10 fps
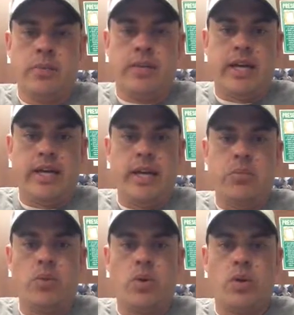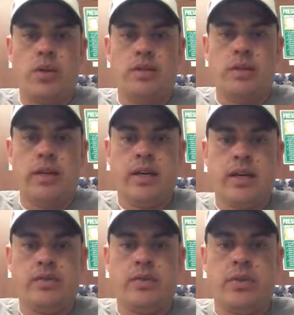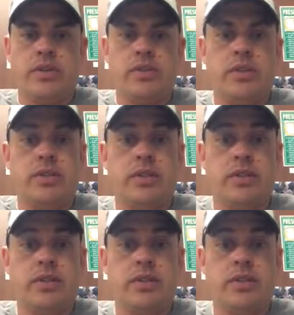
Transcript: but that came more as a result